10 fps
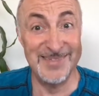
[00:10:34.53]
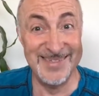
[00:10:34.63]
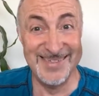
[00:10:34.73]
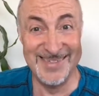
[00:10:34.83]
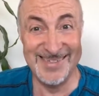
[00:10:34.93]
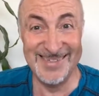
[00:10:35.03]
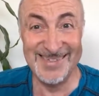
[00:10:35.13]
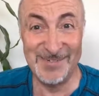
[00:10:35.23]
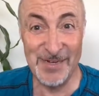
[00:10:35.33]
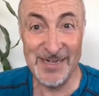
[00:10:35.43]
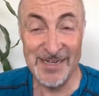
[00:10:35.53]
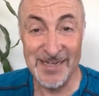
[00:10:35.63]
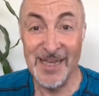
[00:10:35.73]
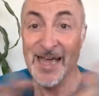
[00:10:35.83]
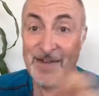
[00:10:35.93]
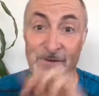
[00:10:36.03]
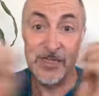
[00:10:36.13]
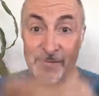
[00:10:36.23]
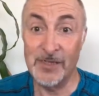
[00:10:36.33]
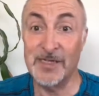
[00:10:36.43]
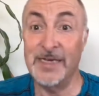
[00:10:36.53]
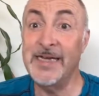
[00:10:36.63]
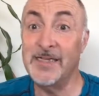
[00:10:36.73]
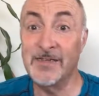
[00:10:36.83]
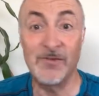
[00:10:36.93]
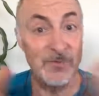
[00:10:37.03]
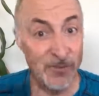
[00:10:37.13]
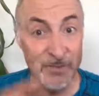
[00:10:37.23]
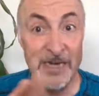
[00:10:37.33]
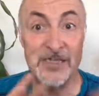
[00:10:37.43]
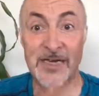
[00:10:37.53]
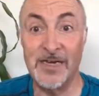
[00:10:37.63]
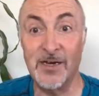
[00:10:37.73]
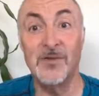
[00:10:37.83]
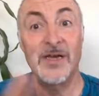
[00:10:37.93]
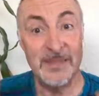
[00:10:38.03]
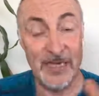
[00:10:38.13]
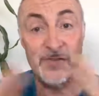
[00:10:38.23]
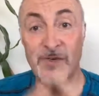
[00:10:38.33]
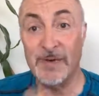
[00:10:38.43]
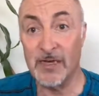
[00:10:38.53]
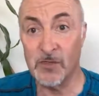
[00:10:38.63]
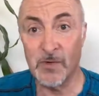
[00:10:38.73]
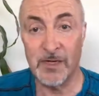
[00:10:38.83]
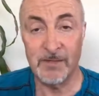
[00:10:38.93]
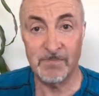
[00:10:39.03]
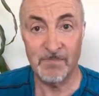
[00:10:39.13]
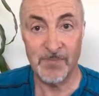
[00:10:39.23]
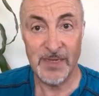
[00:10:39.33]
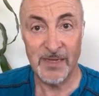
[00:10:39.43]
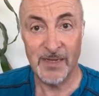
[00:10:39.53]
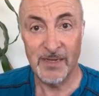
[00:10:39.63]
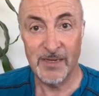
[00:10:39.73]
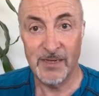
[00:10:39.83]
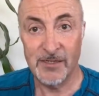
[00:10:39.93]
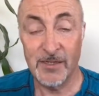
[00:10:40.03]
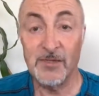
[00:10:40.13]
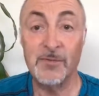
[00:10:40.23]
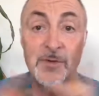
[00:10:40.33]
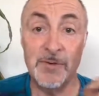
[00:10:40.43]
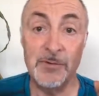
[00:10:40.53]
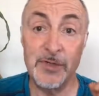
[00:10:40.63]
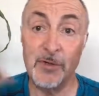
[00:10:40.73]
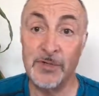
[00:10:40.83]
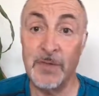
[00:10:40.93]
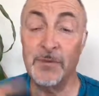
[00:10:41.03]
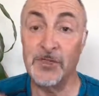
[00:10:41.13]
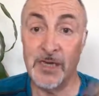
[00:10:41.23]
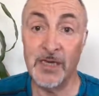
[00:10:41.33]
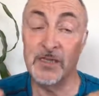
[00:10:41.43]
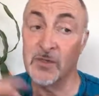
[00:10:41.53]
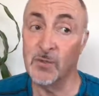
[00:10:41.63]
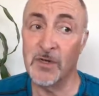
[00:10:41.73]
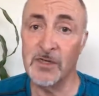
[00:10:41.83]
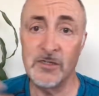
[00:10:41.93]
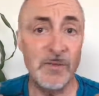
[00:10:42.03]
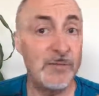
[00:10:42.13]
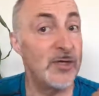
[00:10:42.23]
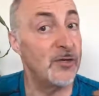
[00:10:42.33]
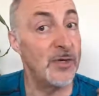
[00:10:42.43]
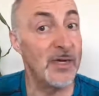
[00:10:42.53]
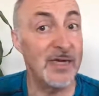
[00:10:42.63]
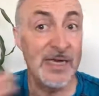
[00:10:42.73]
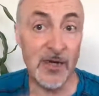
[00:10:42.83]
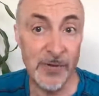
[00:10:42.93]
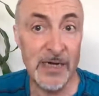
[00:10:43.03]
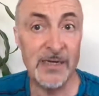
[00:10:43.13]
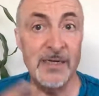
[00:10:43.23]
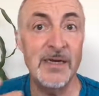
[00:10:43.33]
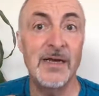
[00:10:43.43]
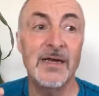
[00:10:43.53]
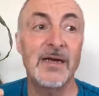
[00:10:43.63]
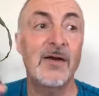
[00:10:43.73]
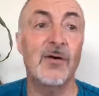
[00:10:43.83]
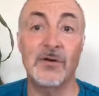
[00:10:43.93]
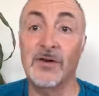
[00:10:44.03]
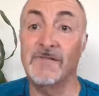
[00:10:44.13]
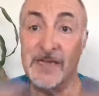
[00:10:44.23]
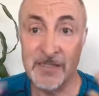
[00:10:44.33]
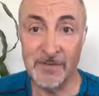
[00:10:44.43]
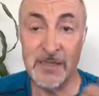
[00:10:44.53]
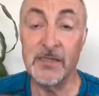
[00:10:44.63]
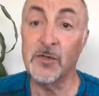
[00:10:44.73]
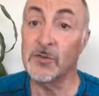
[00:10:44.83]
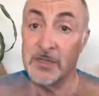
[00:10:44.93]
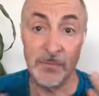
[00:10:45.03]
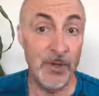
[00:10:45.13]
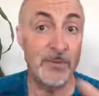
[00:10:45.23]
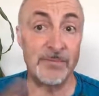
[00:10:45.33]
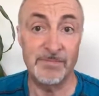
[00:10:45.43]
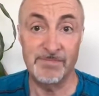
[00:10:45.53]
Just to be clear. And vice versa, ladies, if all the men are saying no, that's feedback as well. So that's where you, where you want to go deeper and check into what it is maybe you're doing incorrectly or not effectively that's causing that problem.